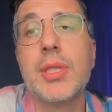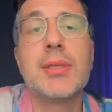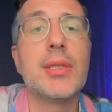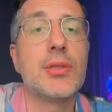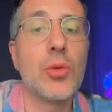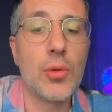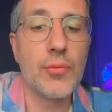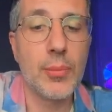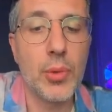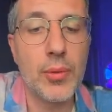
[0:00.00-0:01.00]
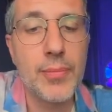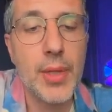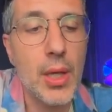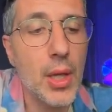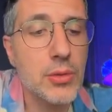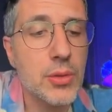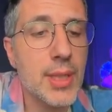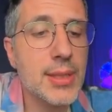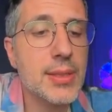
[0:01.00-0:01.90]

easily solvable. So that's